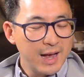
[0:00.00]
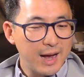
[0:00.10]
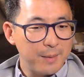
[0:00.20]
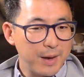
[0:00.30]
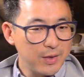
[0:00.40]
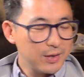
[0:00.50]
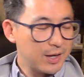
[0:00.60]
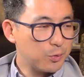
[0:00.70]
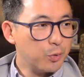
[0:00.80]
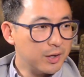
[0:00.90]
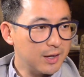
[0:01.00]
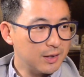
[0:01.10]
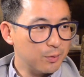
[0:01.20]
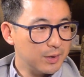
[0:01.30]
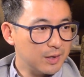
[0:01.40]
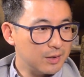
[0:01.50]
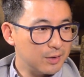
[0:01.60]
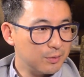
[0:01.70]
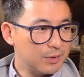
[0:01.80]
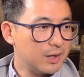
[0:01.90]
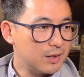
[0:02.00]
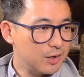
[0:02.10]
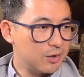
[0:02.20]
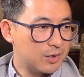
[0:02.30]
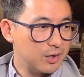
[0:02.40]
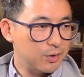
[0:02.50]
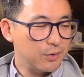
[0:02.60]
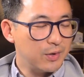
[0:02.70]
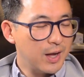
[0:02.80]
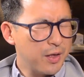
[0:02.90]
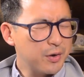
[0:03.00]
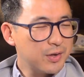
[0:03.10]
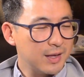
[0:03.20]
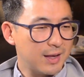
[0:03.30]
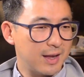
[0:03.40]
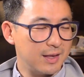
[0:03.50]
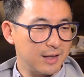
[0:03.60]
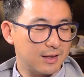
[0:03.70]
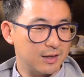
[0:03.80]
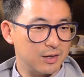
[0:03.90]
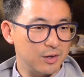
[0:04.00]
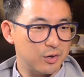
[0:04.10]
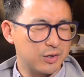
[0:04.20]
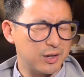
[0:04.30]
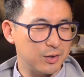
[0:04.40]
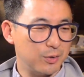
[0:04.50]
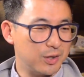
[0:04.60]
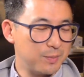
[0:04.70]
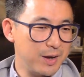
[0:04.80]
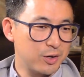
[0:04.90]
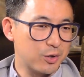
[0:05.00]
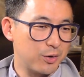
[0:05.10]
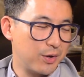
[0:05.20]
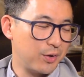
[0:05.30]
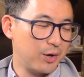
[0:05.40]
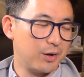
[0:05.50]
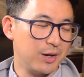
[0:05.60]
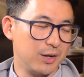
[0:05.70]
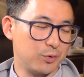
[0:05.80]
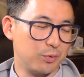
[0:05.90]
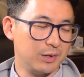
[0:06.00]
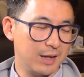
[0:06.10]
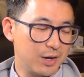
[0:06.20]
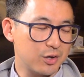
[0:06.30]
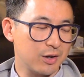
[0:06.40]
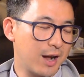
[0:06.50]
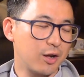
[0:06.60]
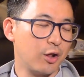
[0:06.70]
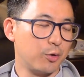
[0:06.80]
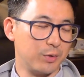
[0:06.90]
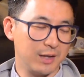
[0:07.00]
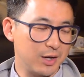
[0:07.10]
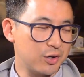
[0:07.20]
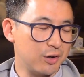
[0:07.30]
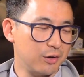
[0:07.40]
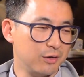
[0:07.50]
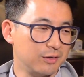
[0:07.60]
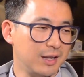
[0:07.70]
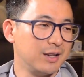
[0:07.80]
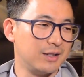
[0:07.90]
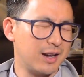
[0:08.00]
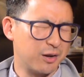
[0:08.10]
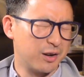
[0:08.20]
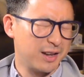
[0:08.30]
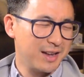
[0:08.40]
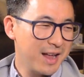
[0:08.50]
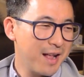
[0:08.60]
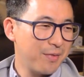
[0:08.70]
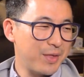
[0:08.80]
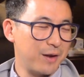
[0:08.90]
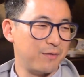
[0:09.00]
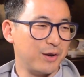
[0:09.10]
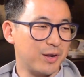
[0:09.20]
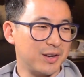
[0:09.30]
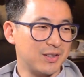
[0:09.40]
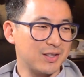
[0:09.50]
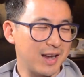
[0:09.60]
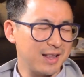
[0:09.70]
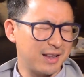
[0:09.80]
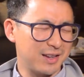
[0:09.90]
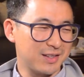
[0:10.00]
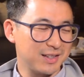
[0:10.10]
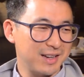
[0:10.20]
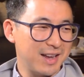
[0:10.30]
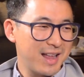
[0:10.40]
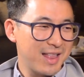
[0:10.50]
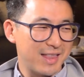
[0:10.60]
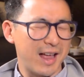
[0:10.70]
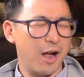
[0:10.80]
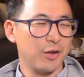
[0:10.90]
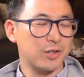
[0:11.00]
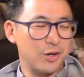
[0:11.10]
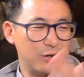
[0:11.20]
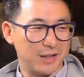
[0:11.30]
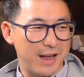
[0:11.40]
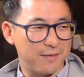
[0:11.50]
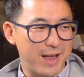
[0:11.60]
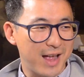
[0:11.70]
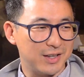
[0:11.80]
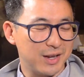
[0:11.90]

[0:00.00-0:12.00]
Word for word: I think that's one thing that we can do, that teachers can do. The other thing that I think that teachers can do is make sure that there is I call it relational integrity, that if you're going to say this, that also your life adds